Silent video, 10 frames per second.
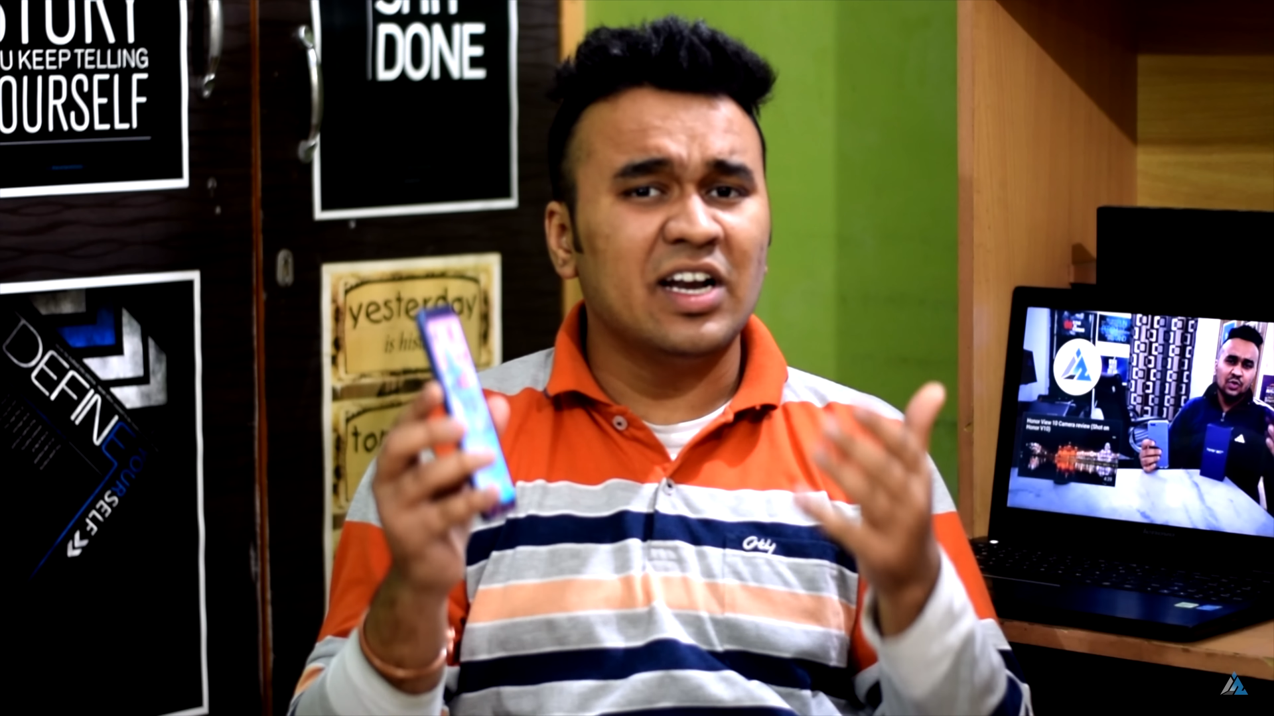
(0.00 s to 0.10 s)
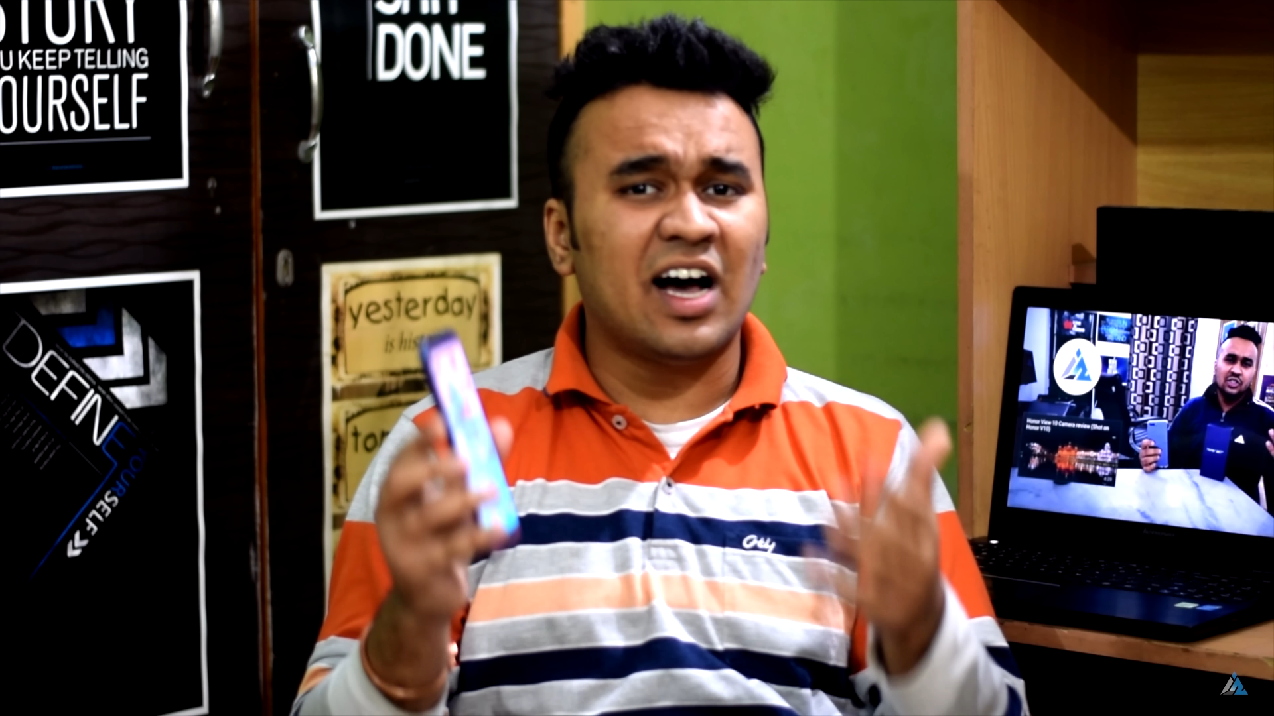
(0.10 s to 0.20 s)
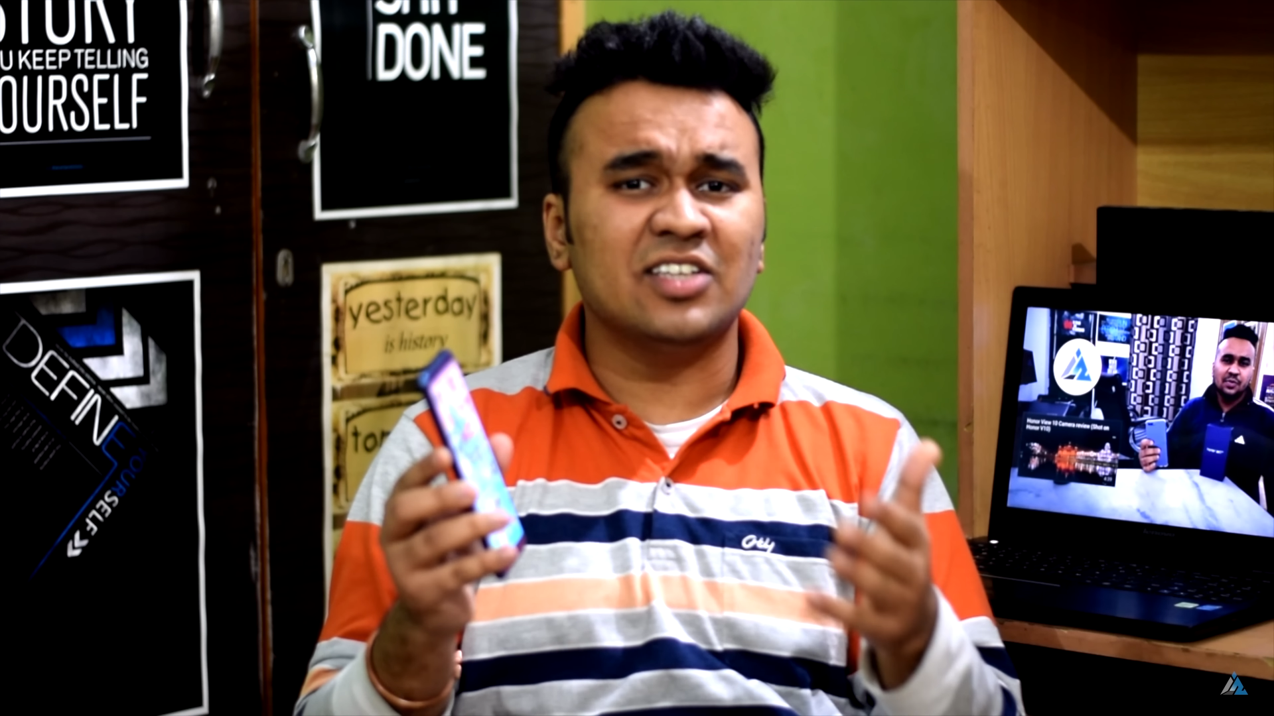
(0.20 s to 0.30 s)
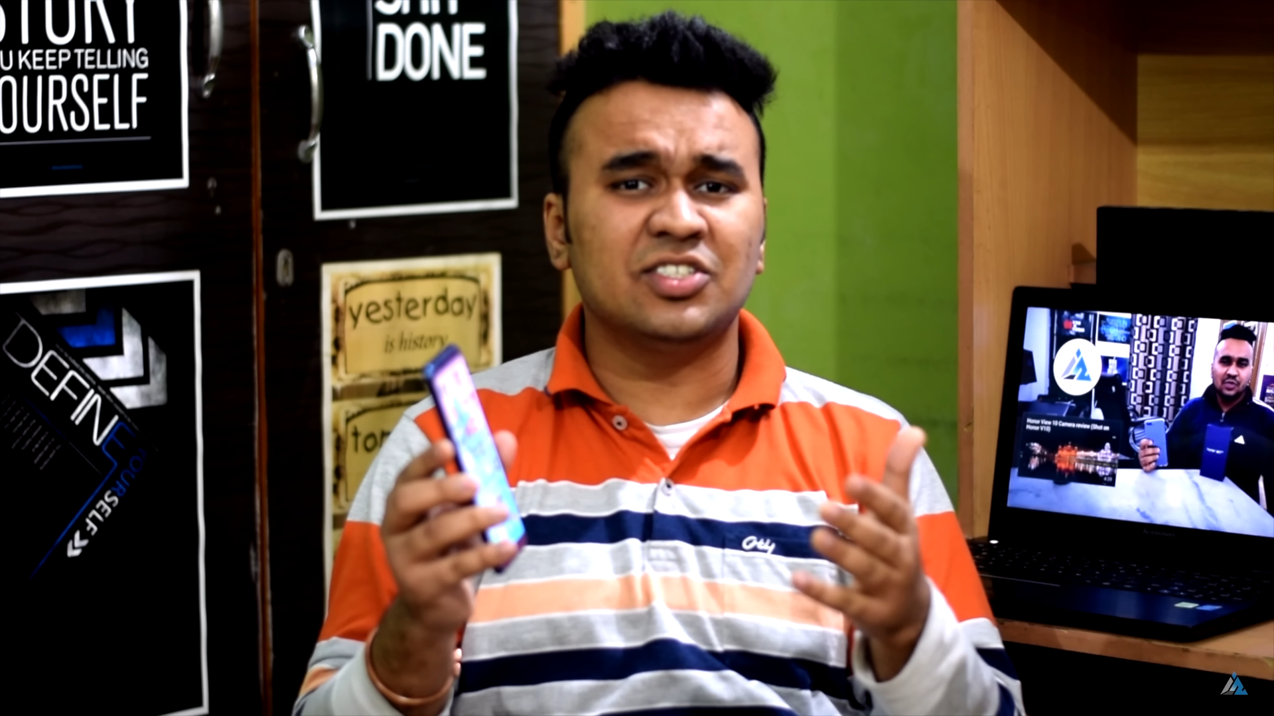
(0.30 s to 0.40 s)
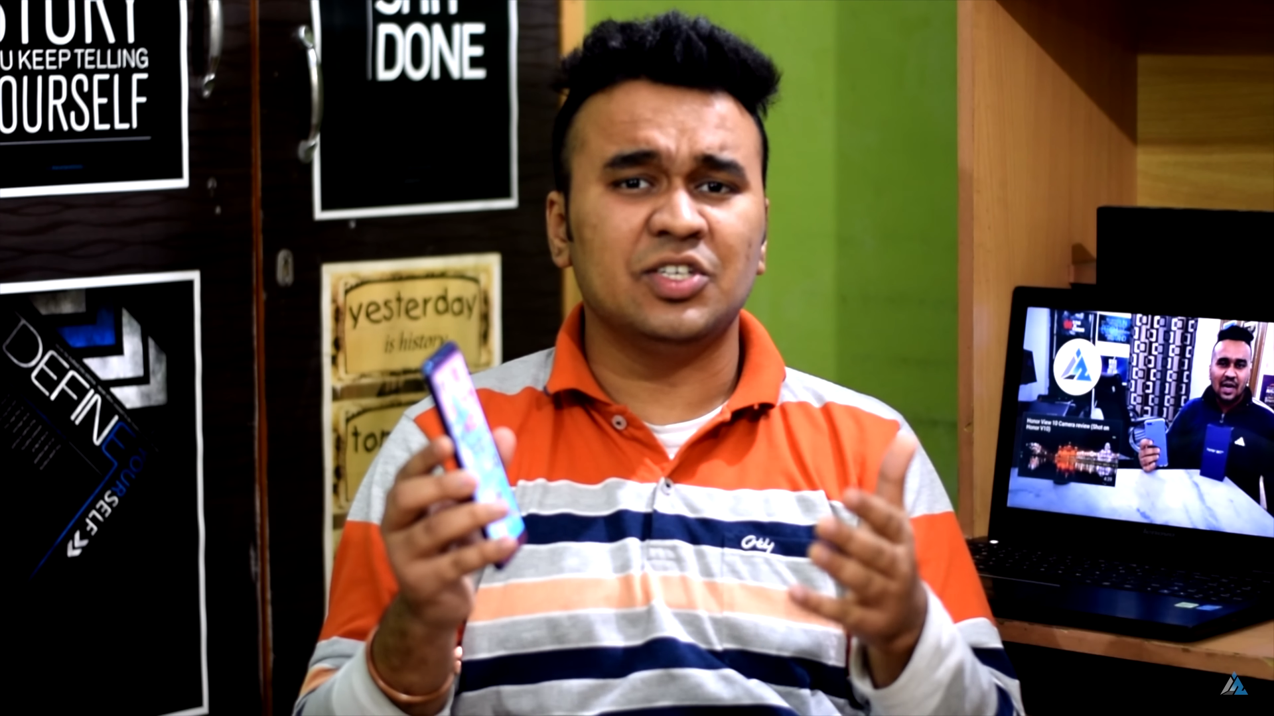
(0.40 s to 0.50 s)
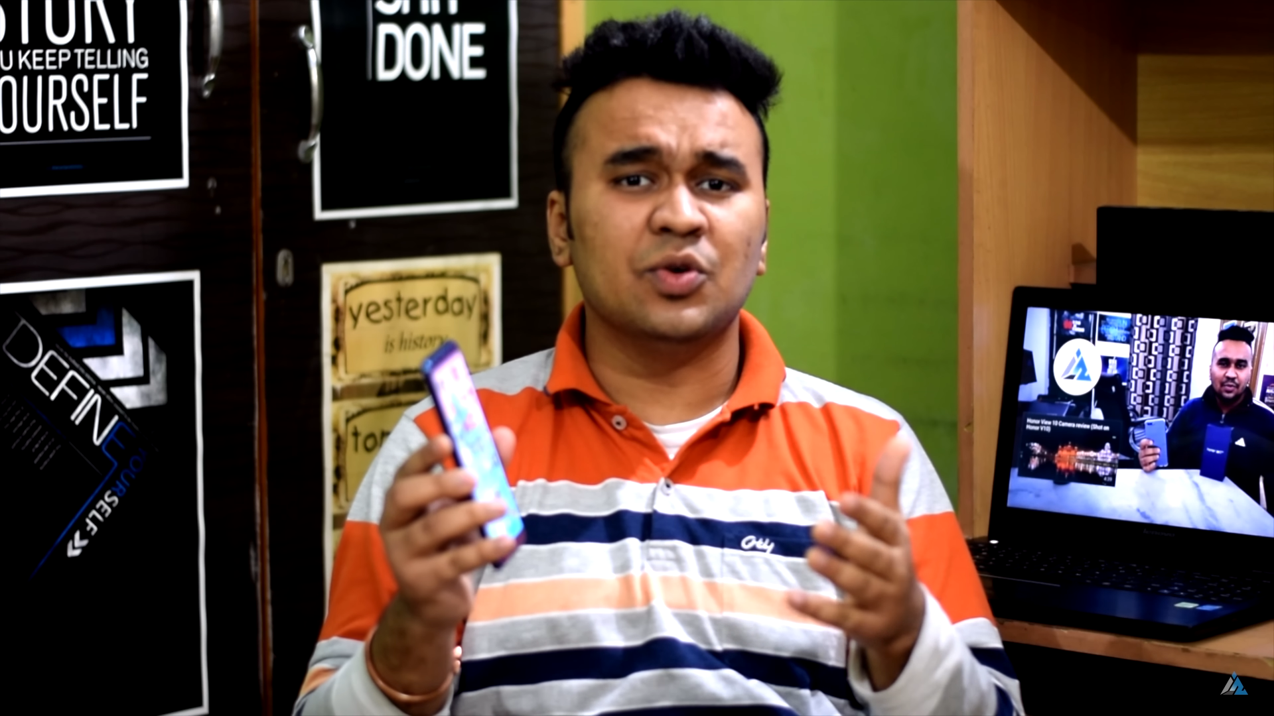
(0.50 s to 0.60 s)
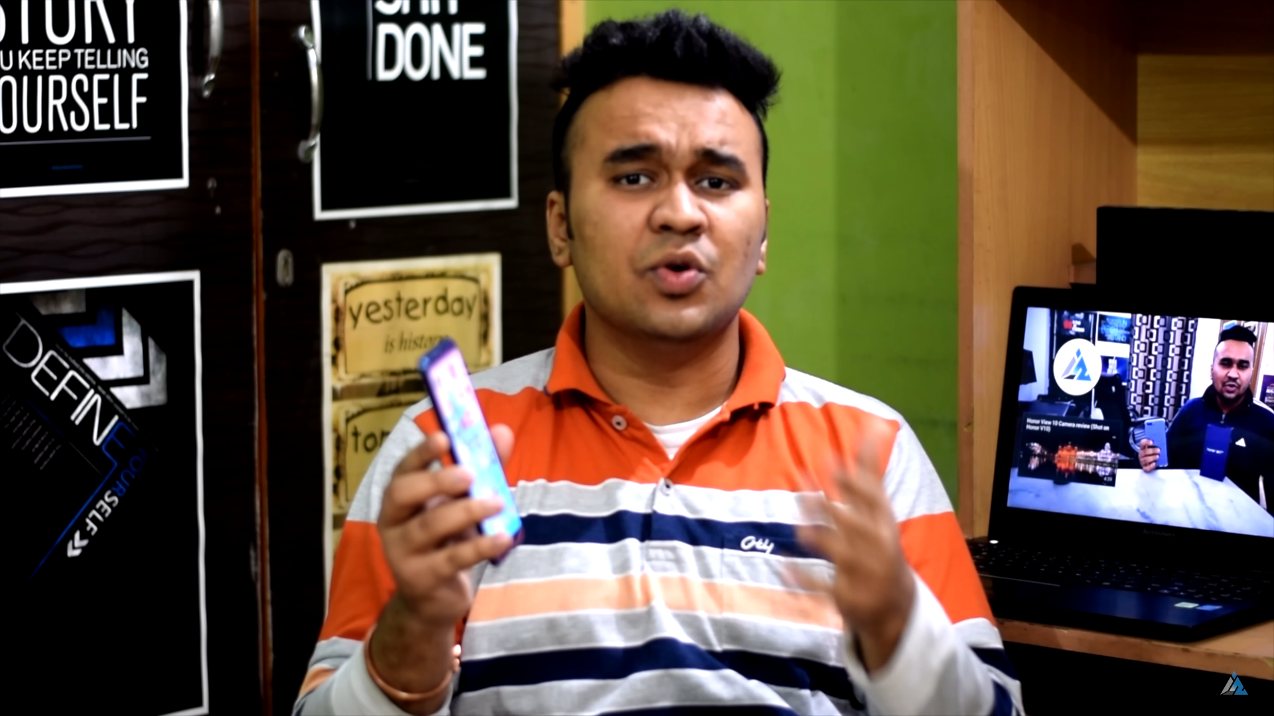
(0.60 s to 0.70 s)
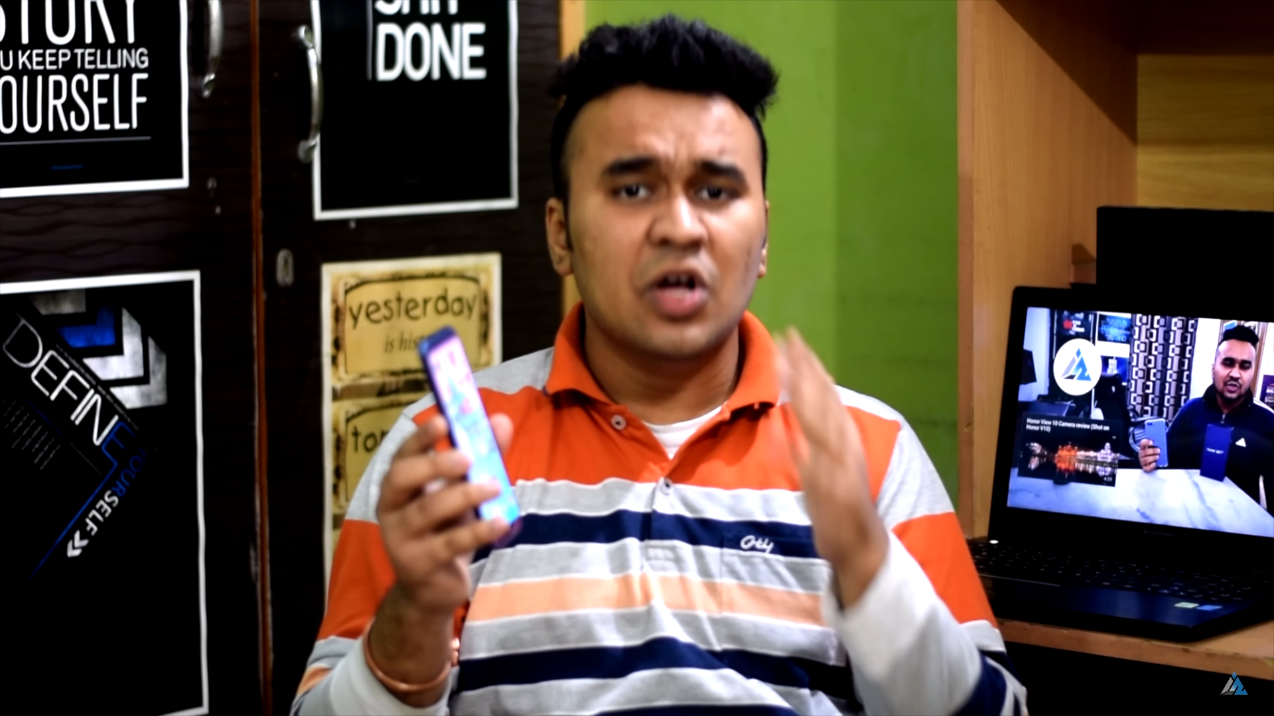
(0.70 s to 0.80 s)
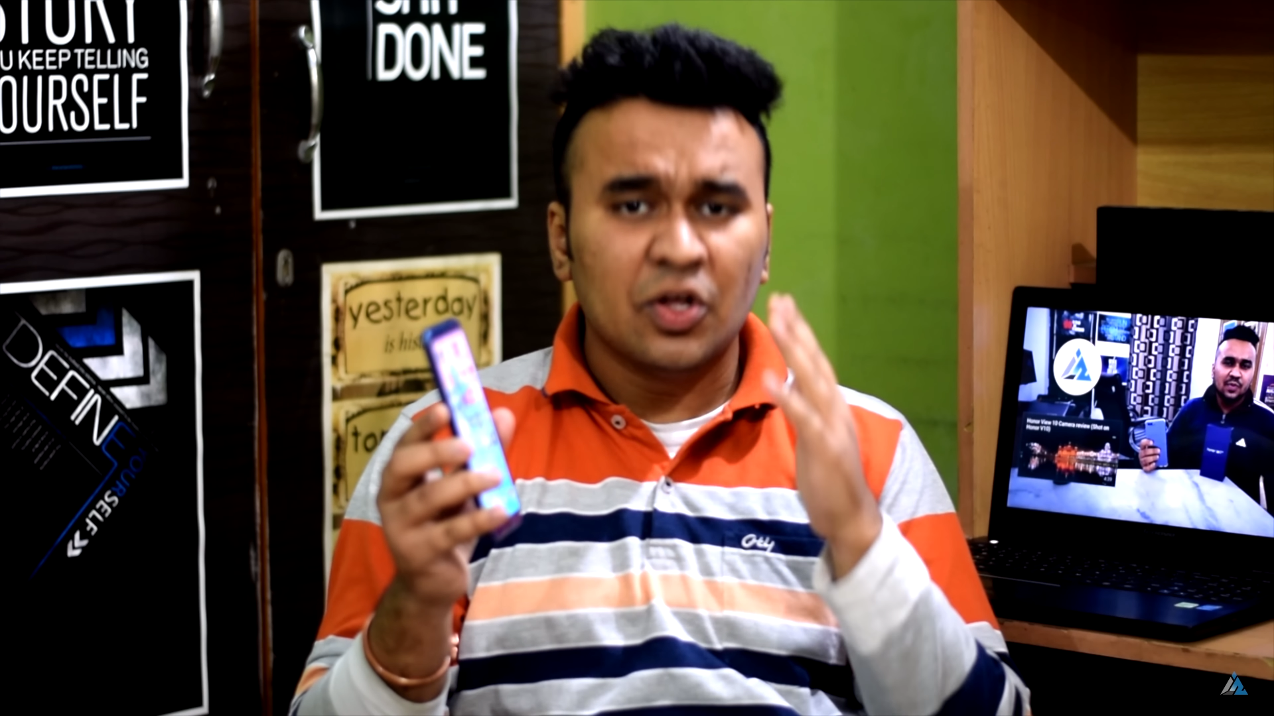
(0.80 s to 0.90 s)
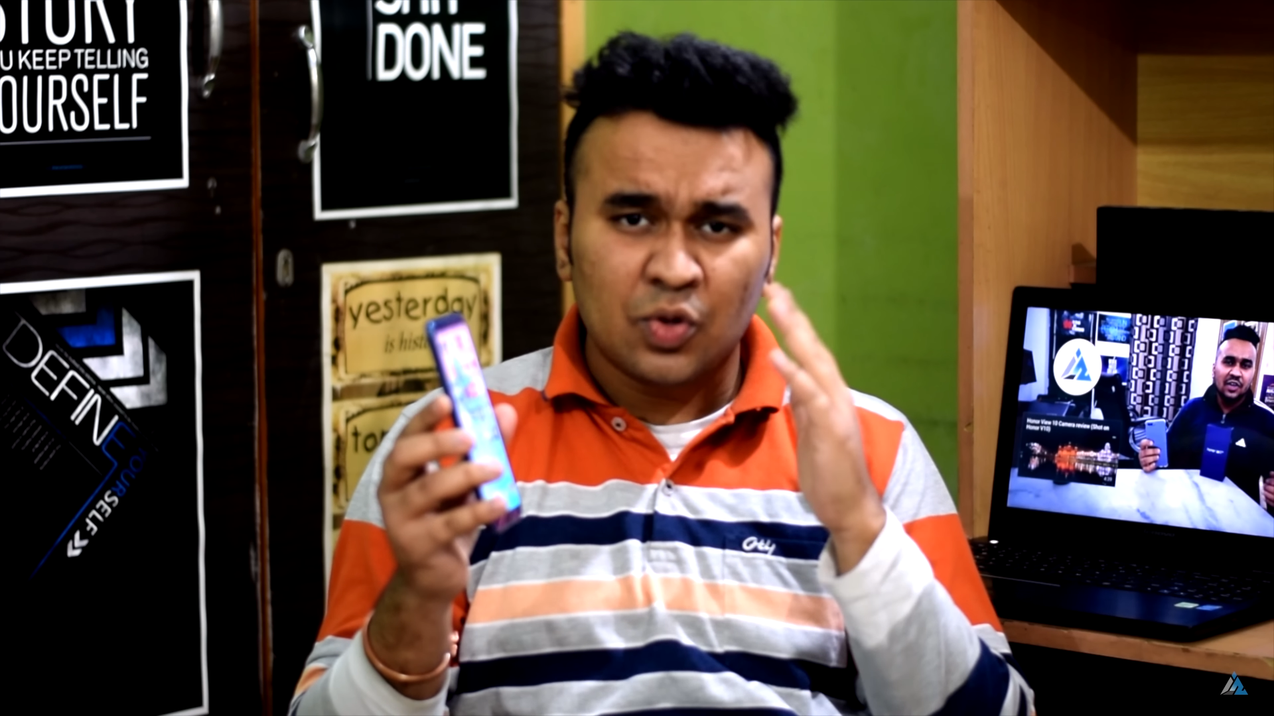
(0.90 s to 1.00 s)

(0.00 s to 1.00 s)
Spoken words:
last you